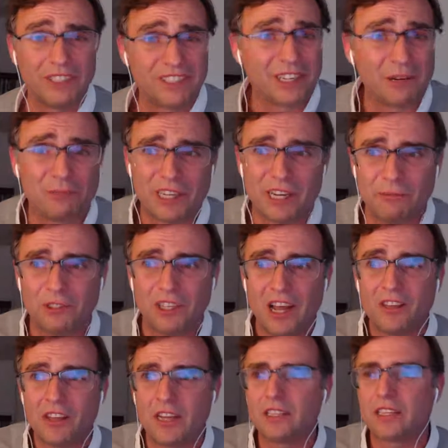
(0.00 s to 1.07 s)
And sometimes
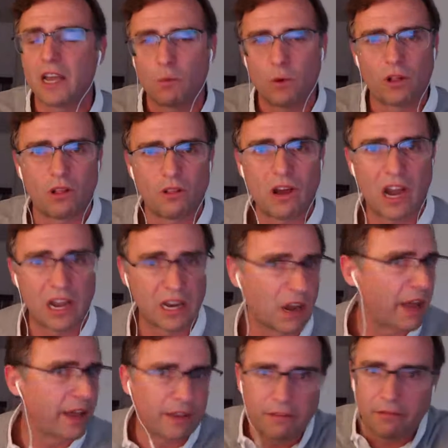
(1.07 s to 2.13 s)
they say, well, I
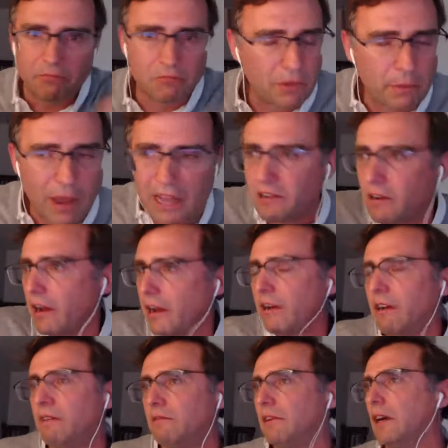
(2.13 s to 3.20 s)
don't
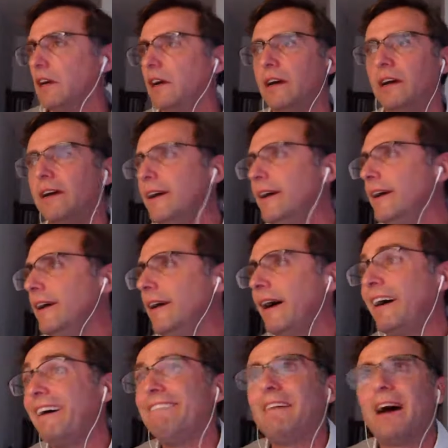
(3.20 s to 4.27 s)
know,
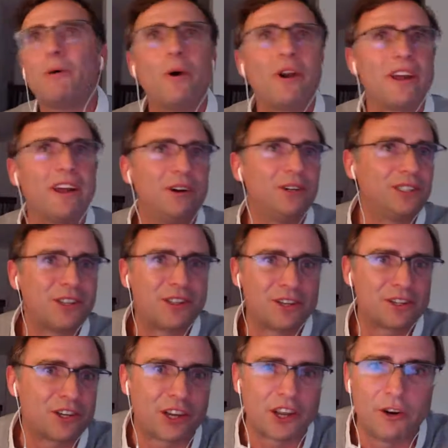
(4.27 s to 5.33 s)
I want to go to
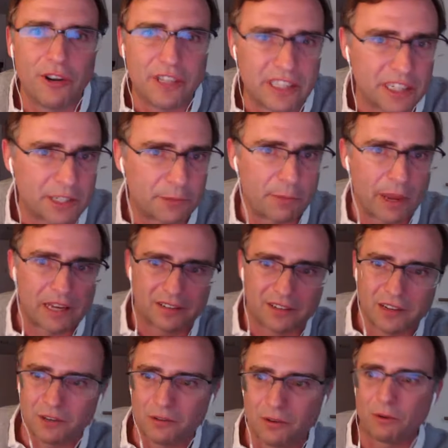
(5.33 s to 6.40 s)
the security space.
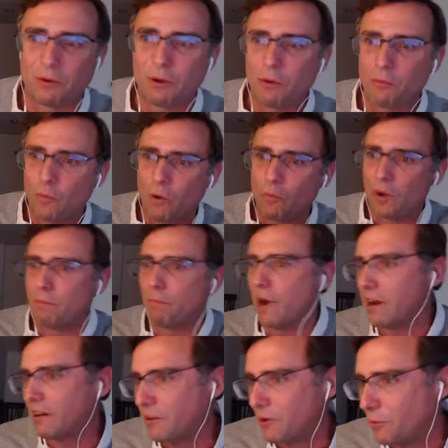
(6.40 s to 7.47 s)
No, when we
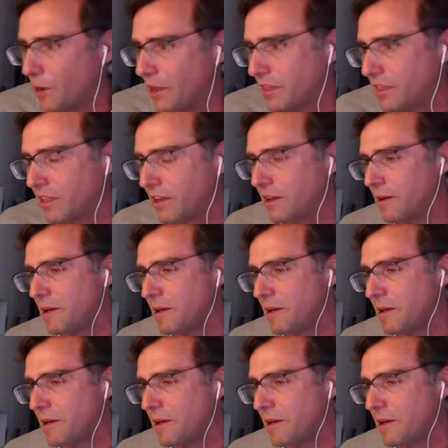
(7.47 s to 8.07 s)
partner with